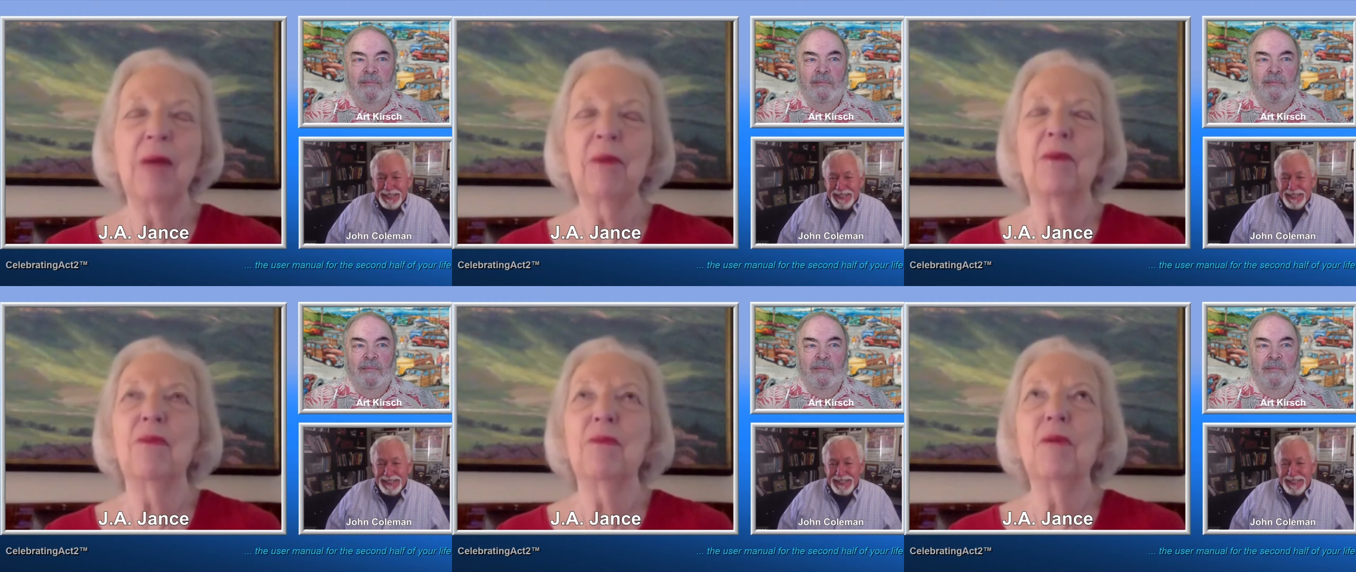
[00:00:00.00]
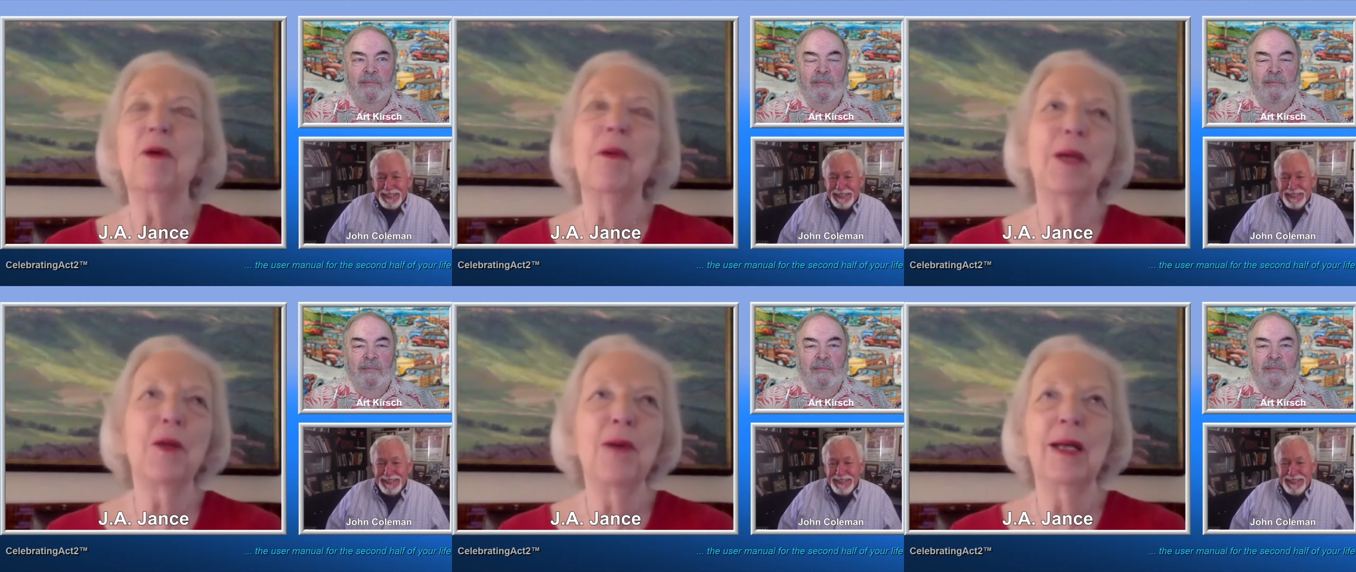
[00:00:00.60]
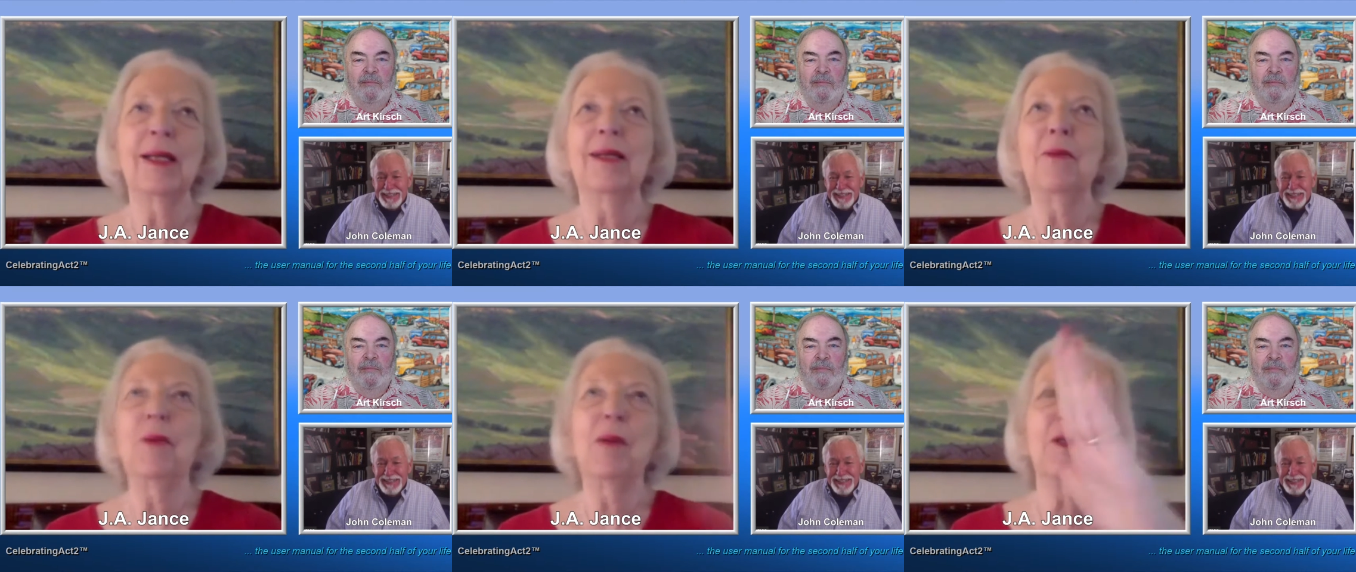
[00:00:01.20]
Speaker 1: but before we go on uh,
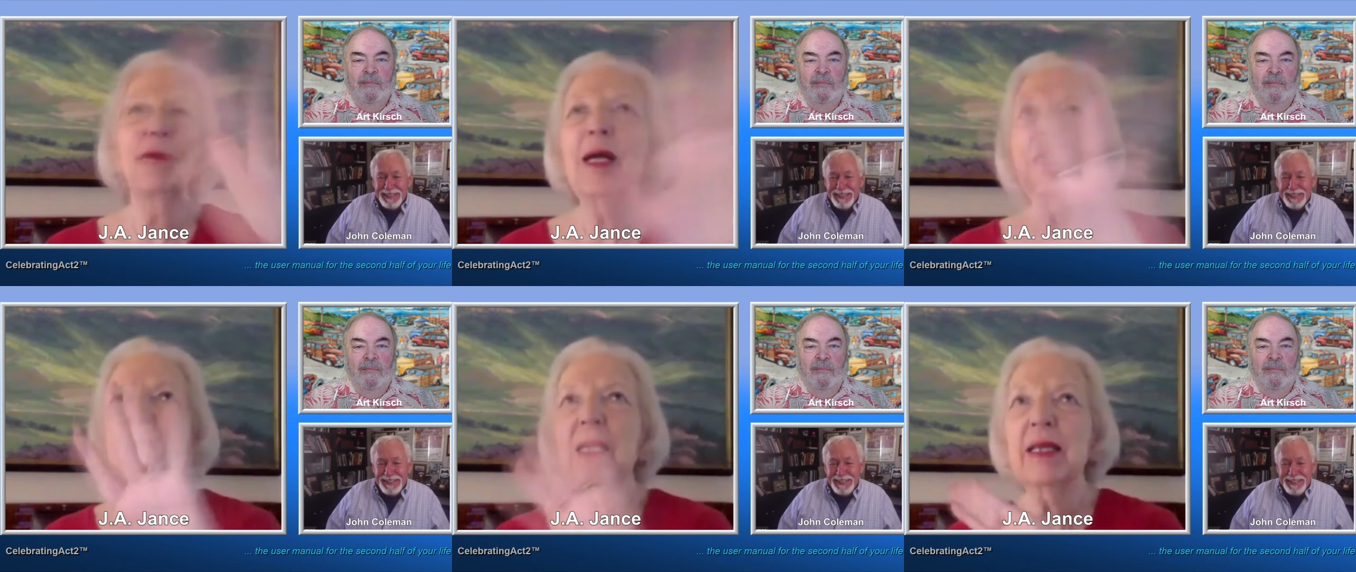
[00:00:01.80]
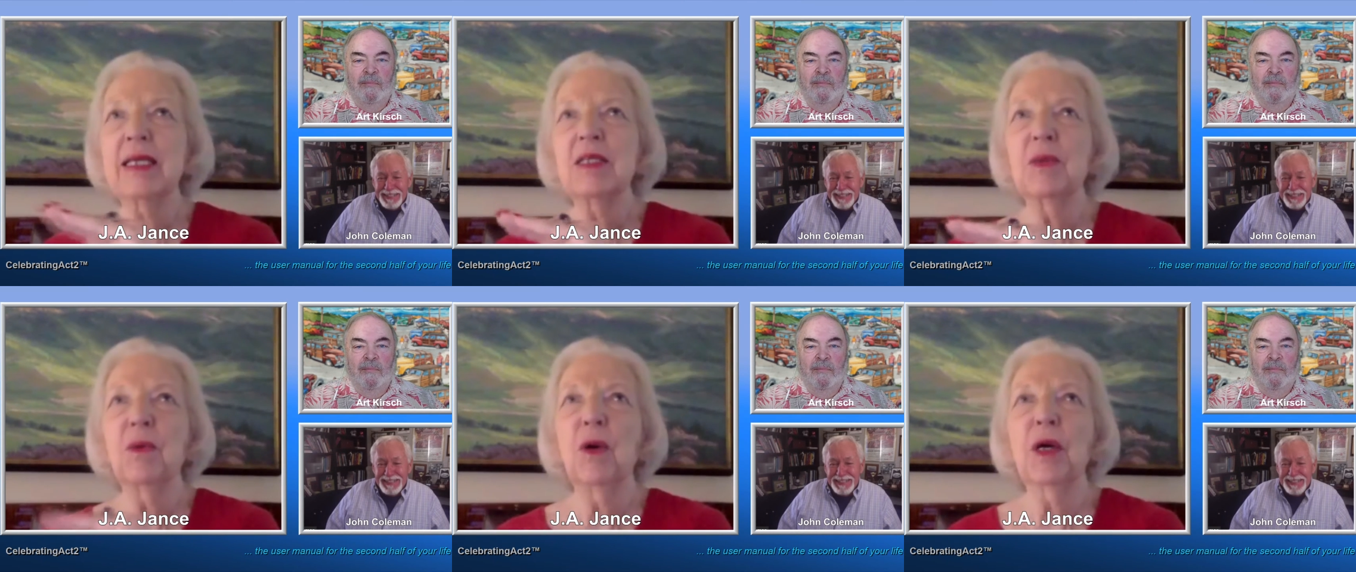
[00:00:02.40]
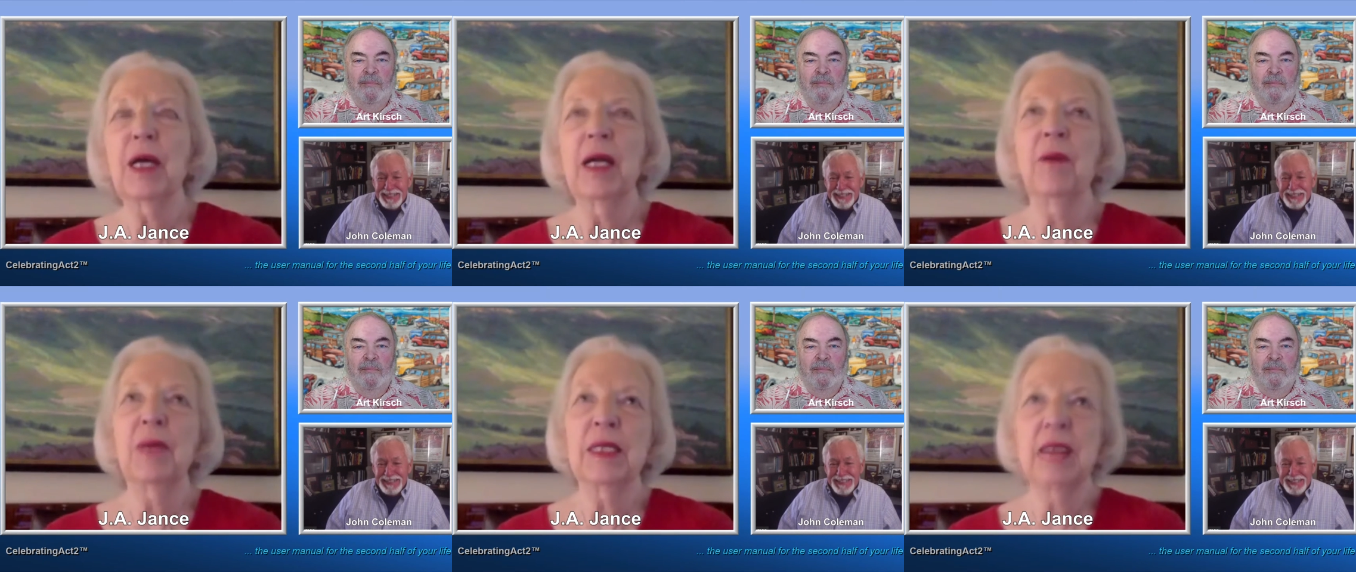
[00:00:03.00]
we were trying to get this to work and
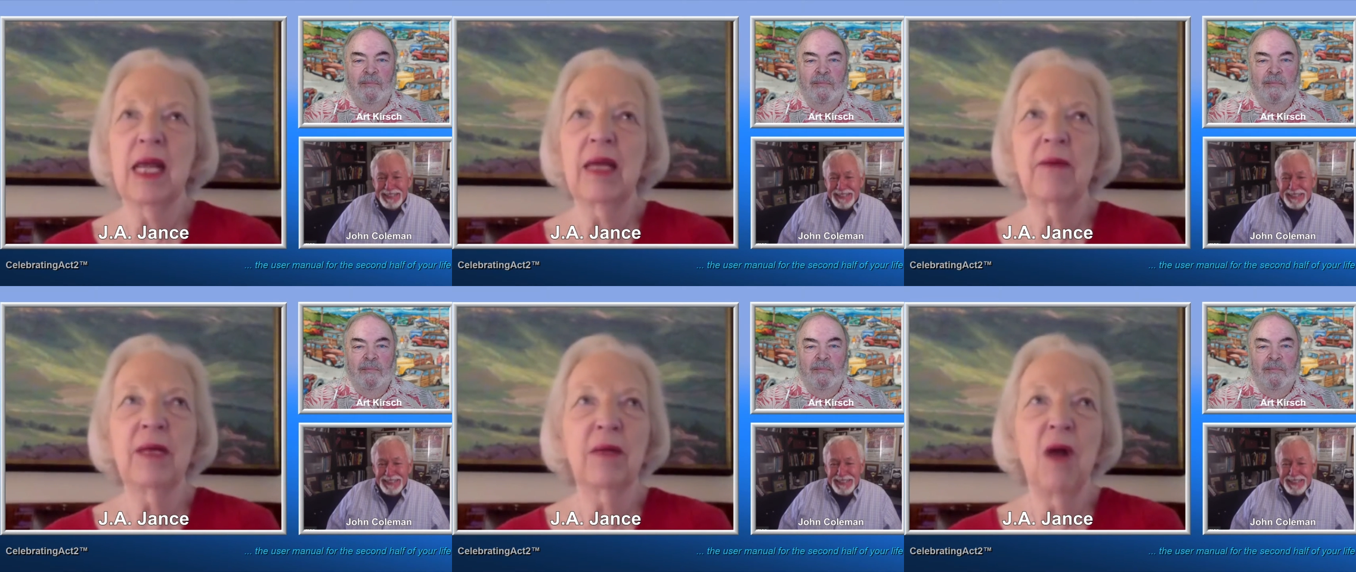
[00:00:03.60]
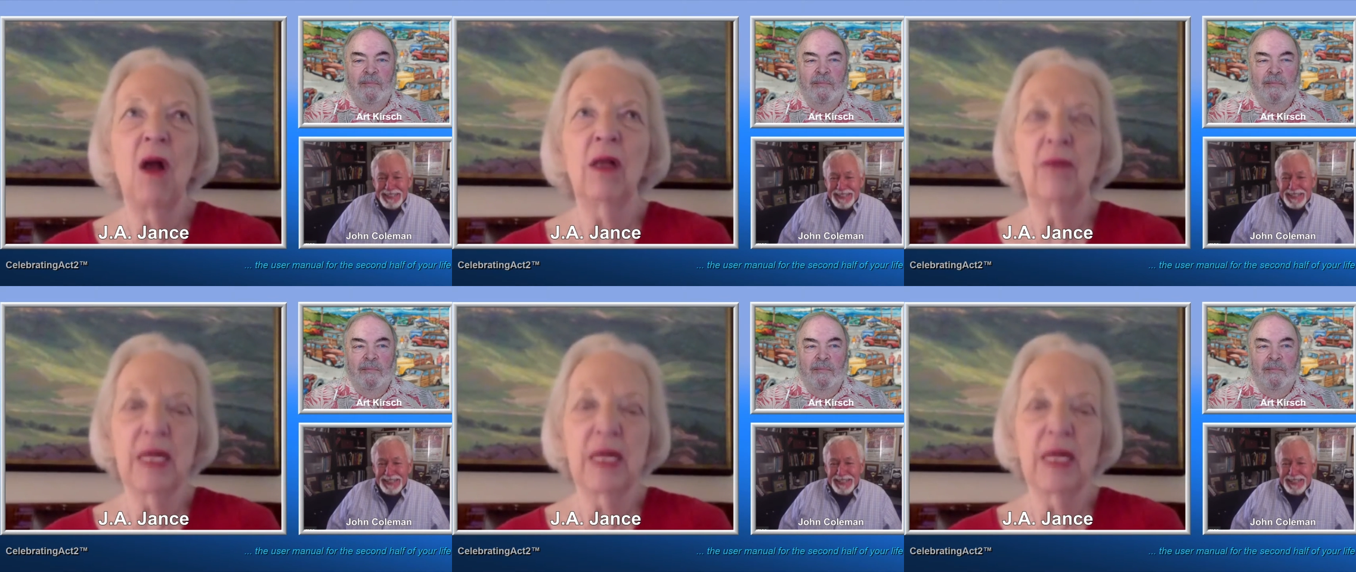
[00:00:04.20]
it was giving all of